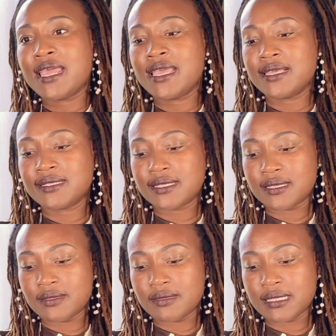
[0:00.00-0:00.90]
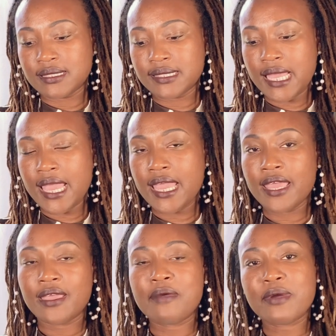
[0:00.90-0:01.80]
is say,
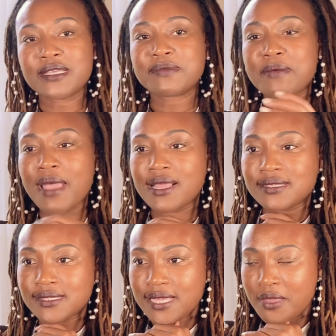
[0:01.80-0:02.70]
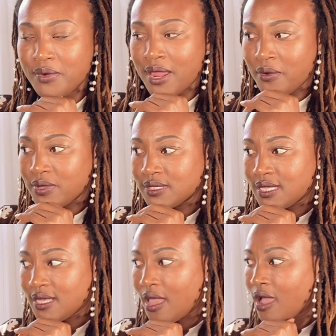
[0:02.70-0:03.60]
it brings me back to say when I
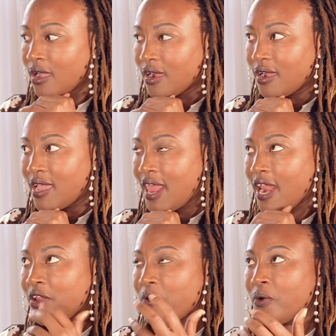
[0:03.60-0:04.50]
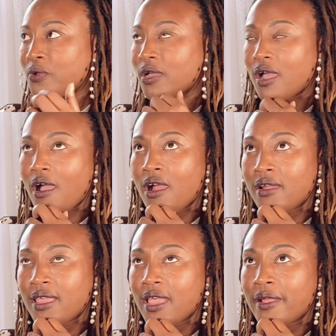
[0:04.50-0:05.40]
was younger and I didn't own a car
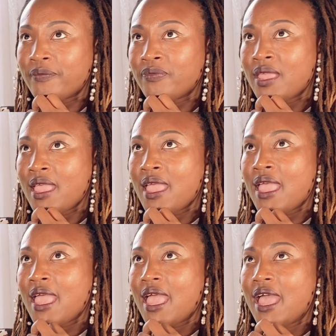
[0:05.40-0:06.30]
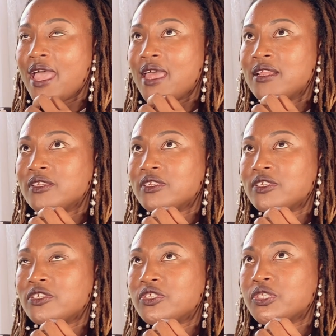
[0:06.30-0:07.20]
yet. And
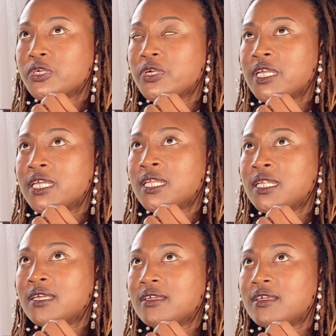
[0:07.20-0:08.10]
certain,